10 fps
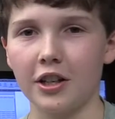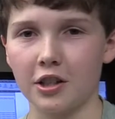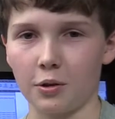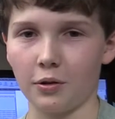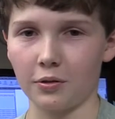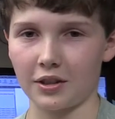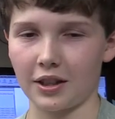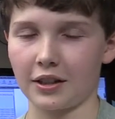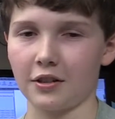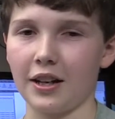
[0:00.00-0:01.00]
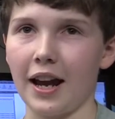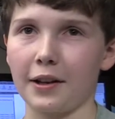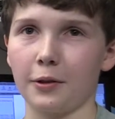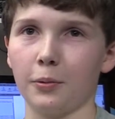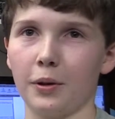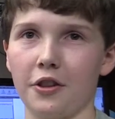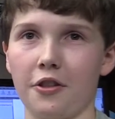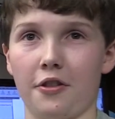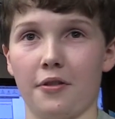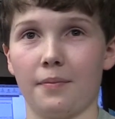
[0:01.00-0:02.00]
to a good angle with,
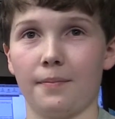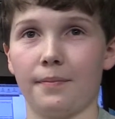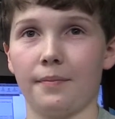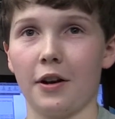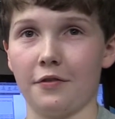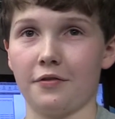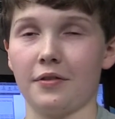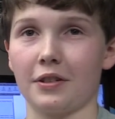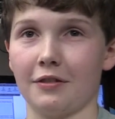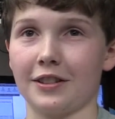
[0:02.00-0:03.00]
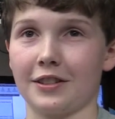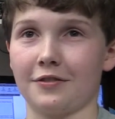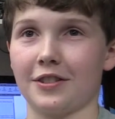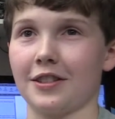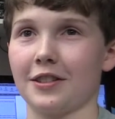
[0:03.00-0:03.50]
relative to the